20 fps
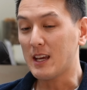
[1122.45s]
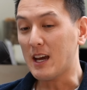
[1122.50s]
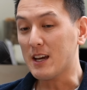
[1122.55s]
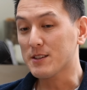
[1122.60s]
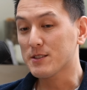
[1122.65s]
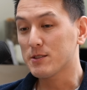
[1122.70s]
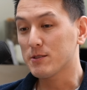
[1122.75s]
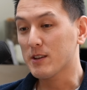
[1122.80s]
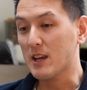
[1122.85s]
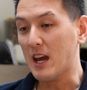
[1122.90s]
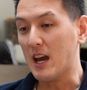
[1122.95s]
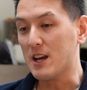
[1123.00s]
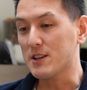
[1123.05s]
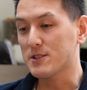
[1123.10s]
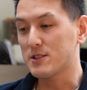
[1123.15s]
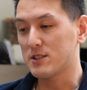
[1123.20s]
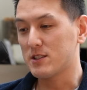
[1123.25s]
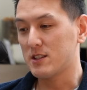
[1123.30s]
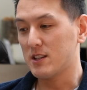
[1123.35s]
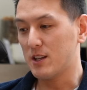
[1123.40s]
Yeah. So
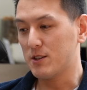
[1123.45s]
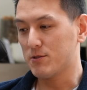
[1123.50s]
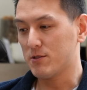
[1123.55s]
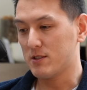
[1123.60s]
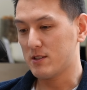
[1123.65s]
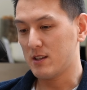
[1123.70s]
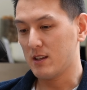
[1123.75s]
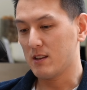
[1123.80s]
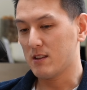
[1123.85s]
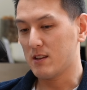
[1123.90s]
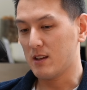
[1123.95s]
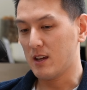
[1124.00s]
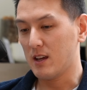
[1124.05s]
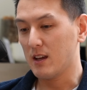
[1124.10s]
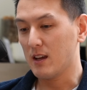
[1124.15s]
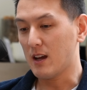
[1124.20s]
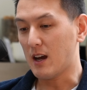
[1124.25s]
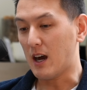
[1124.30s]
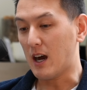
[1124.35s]
cash is an interesting thing.